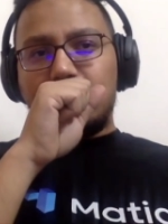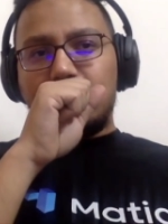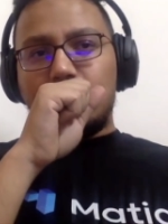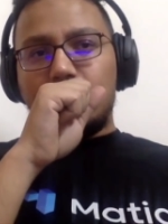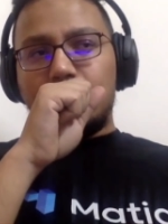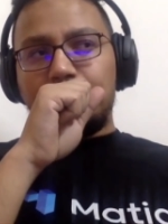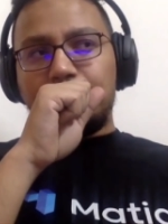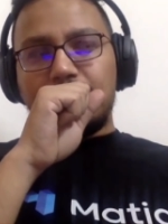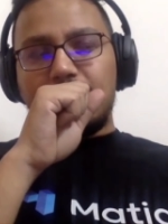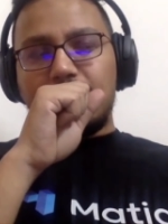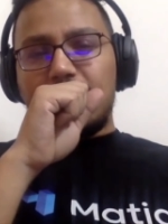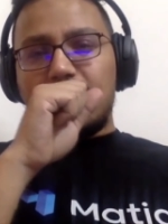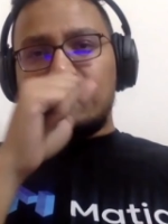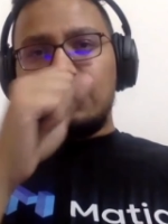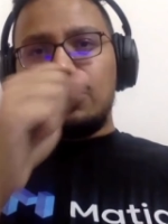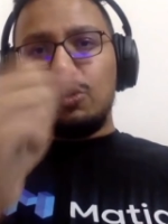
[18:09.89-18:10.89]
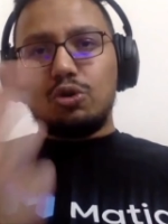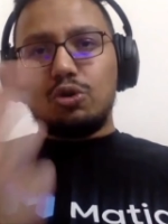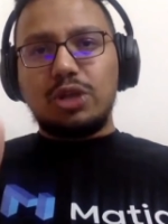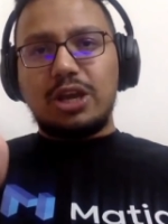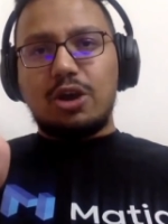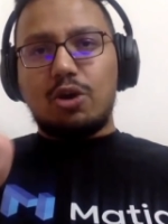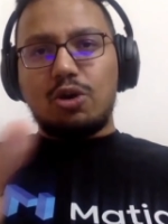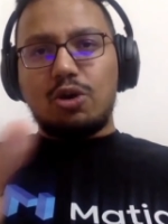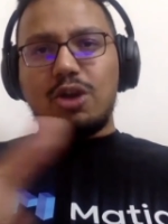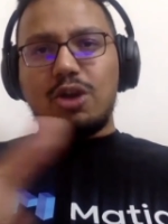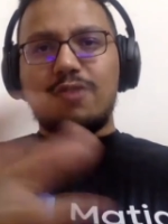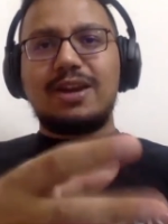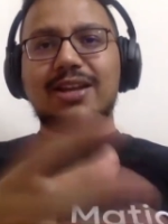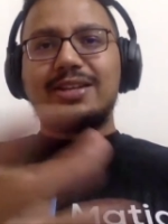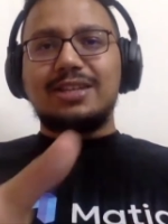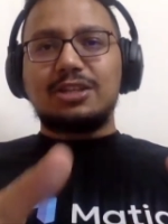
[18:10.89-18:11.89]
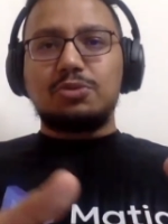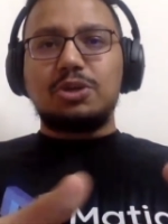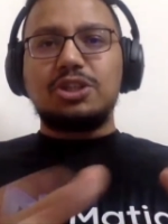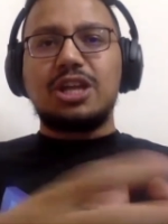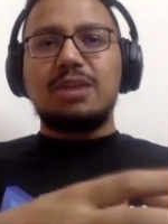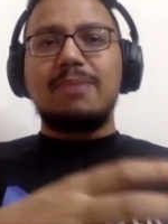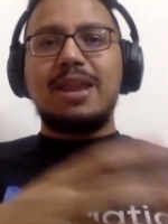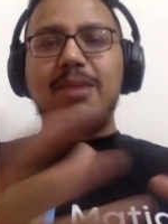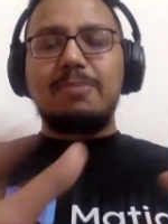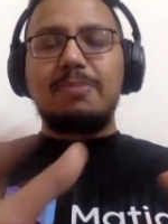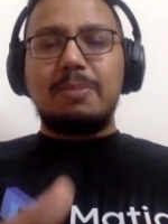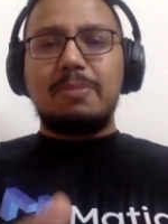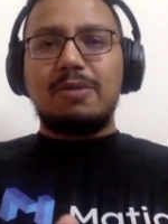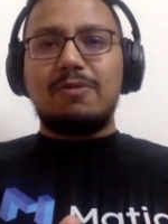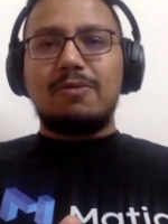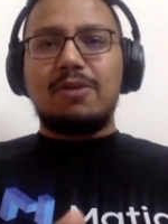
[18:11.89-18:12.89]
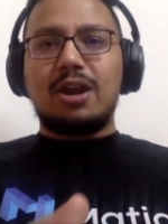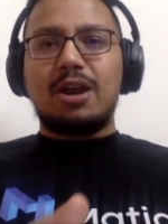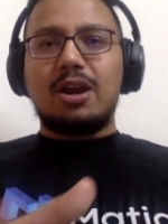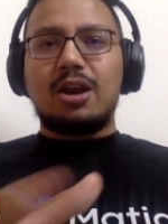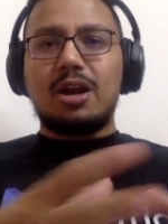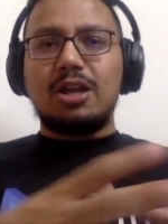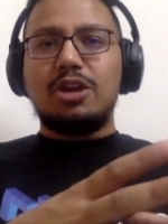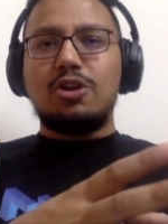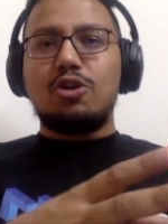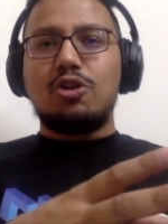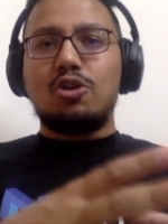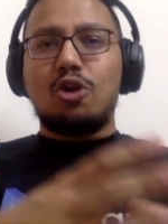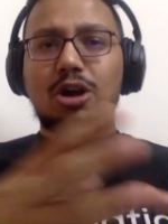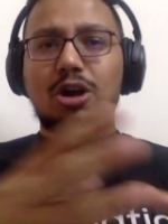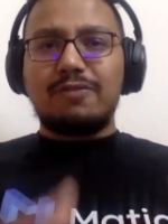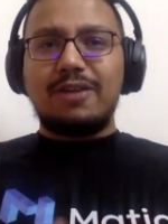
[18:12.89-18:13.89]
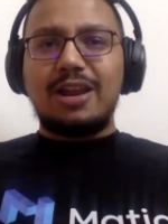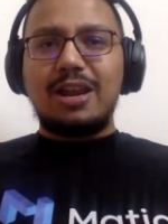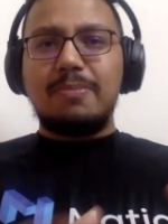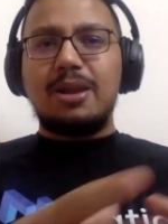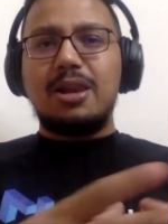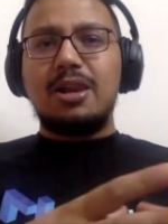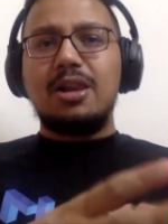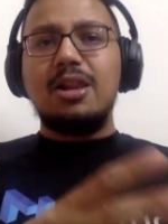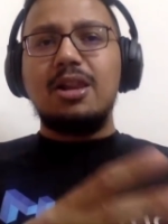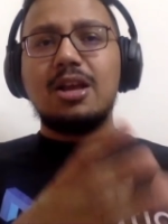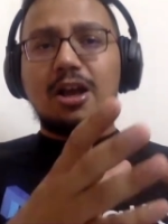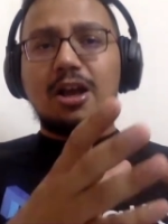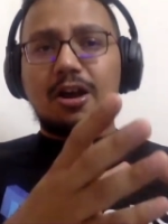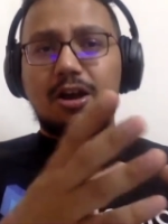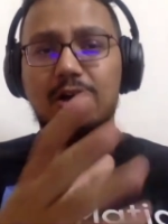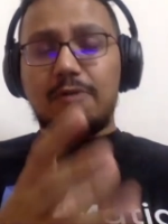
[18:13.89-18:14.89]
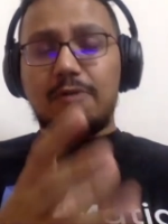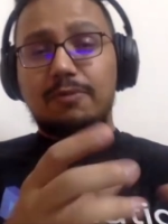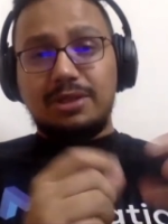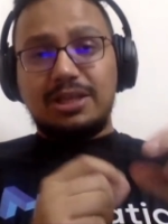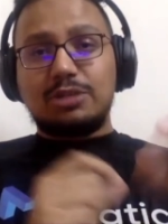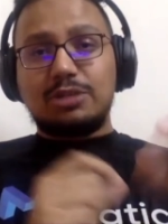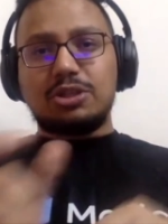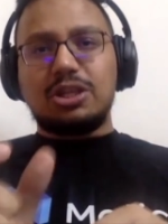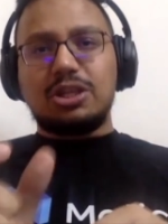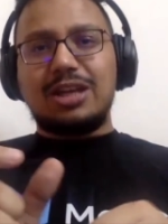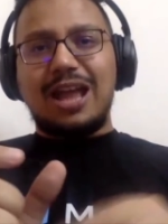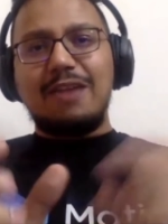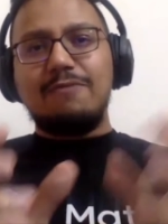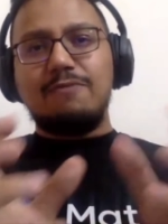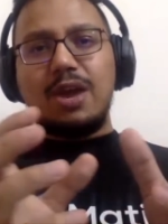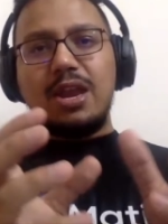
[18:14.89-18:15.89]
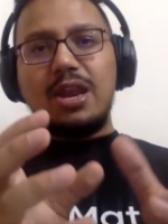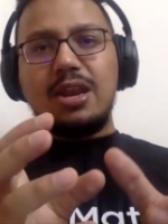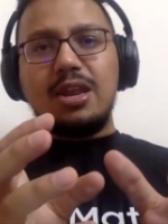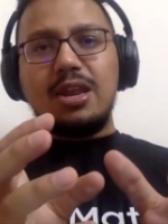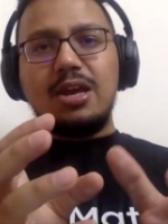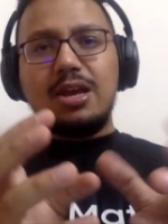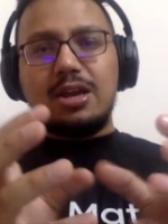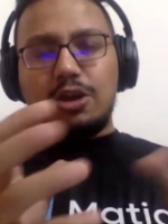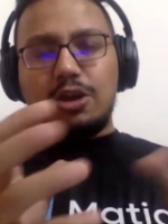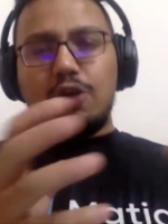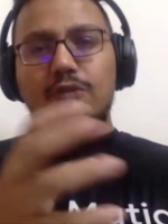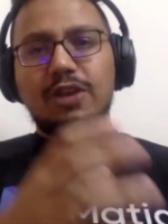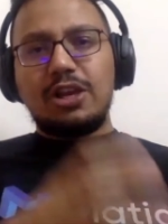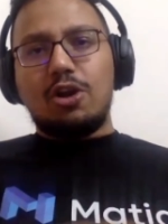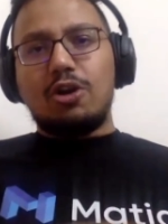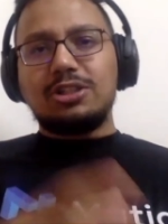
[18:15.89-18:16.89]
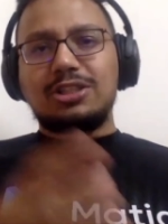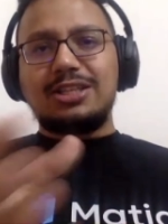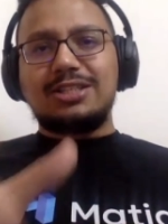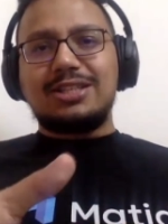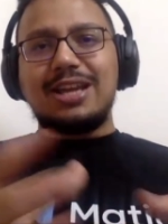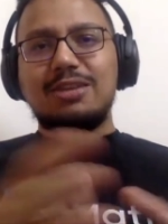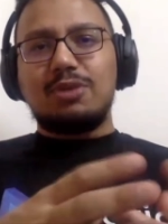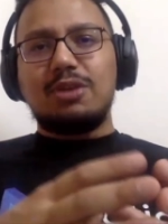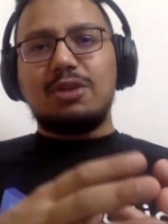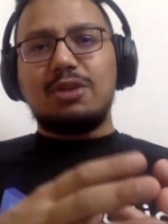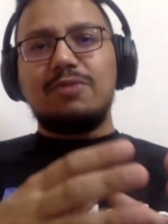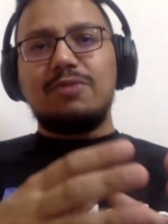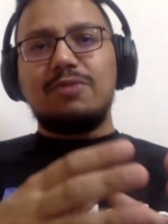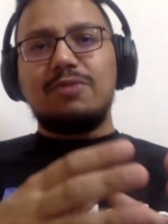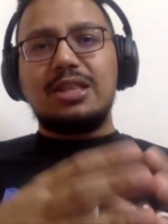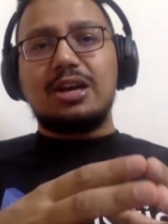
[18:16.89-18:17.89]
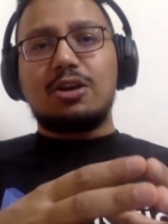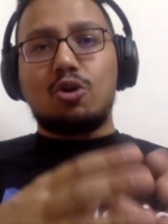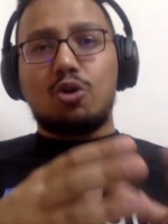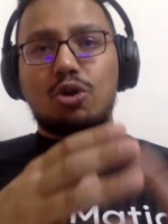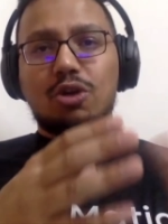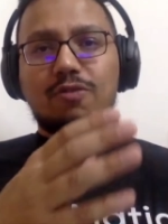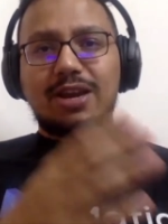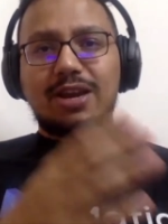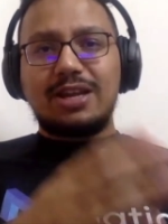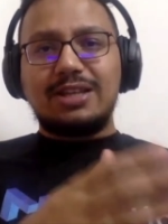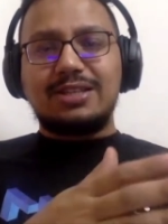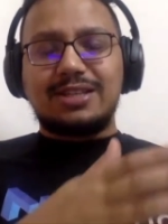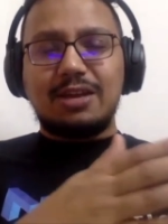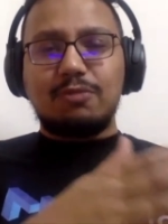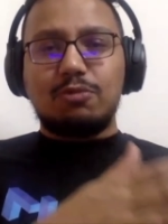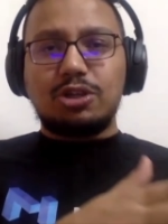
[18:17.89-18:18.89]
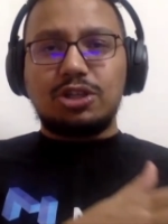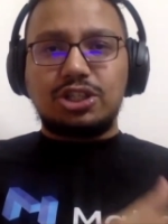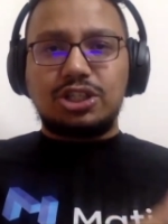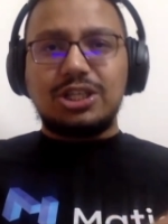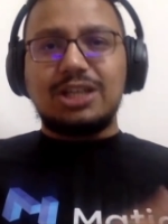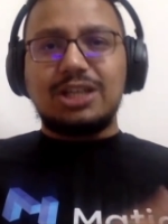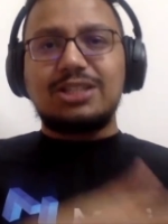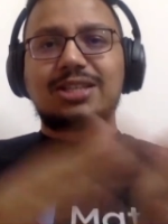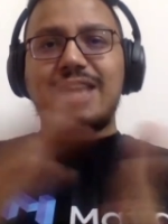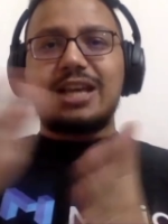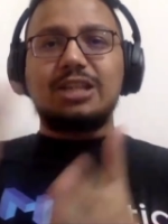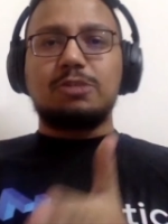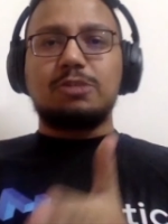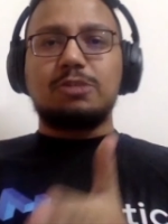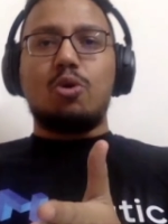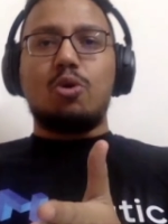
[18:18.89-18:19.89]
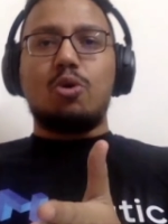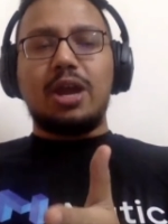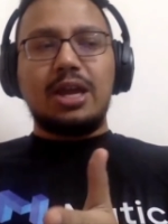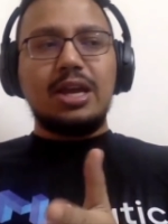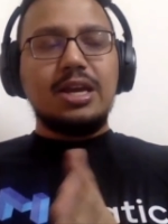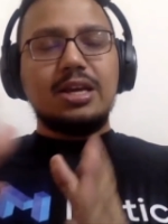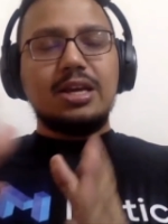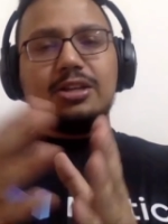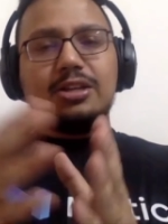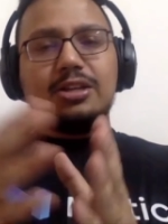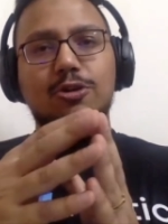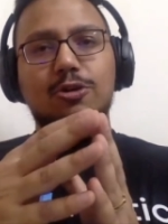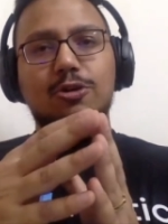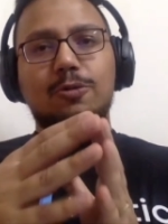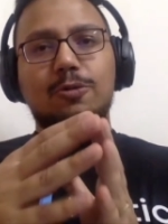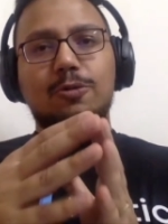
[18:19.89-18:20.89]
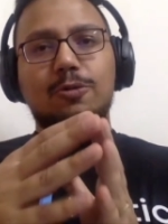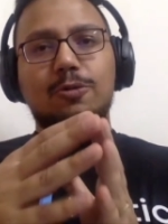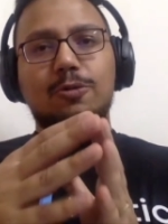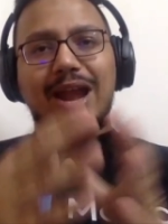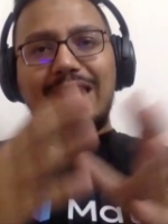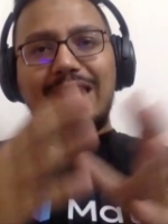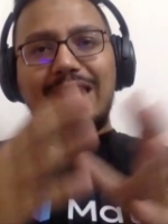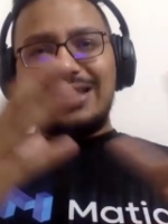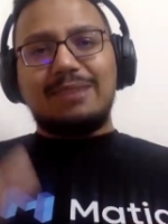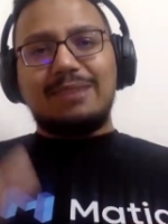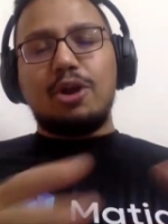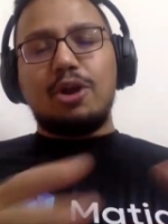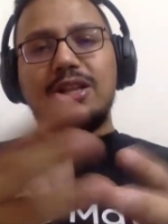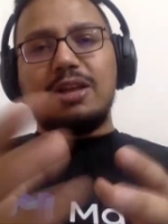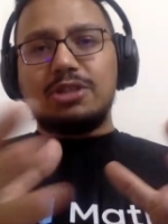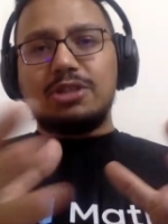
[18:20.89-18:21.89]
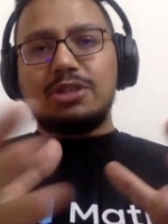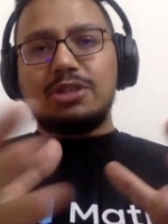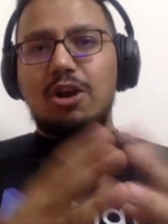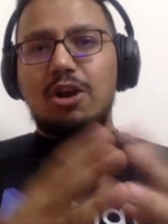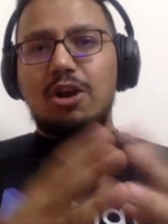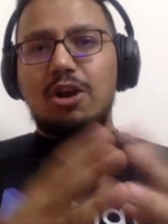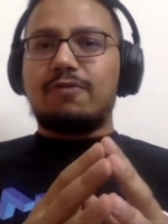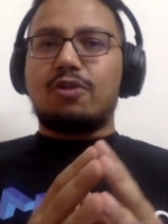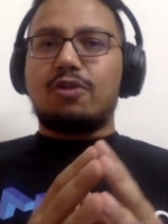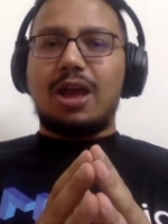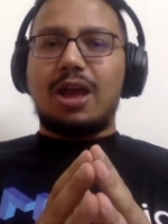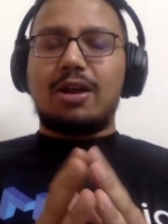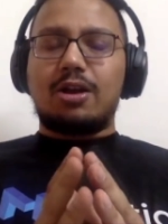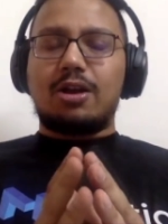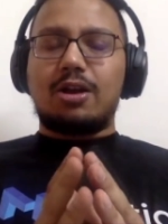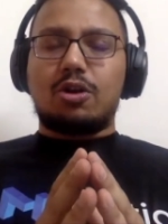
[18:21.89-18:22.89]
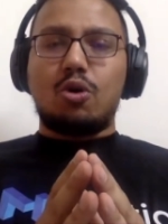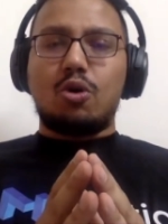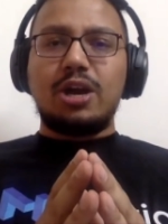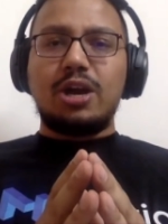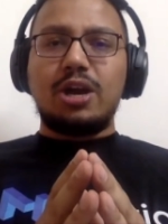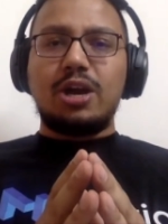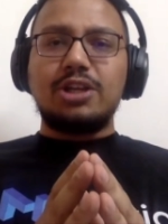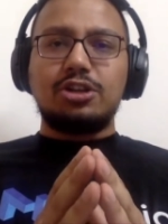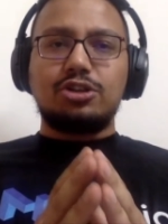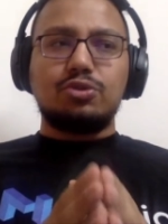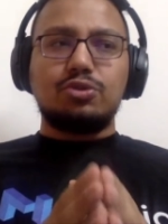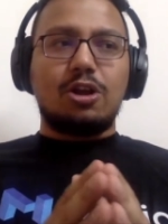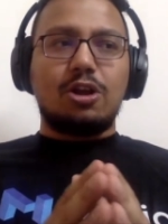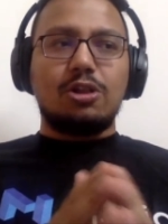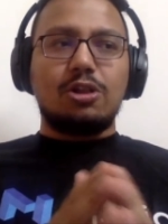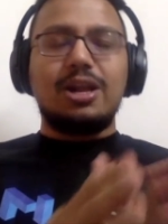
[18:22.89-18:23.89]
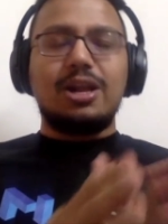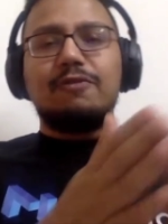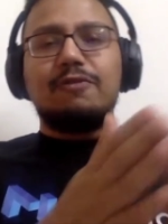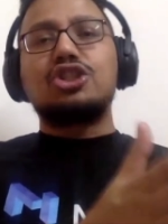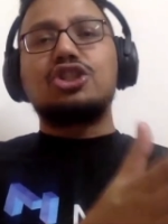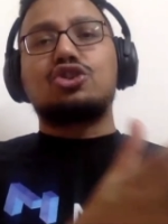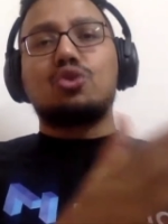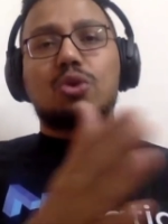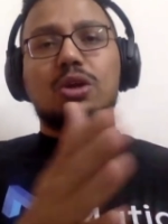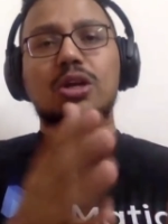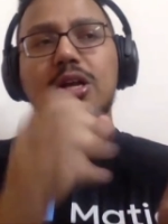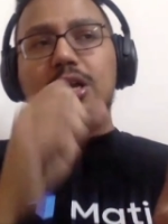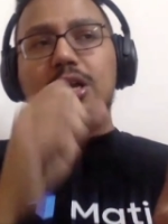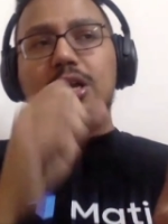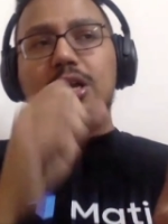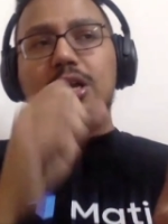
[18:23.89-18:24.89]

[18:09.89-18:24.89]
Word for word: you know uh, due to the coronavirus situation, many people were you know not available. Uh, this was the time when you know we launched the stage one when the coronavirus thing was just exploding. So at that point there was a lot of co- coordination issues and all that, which took,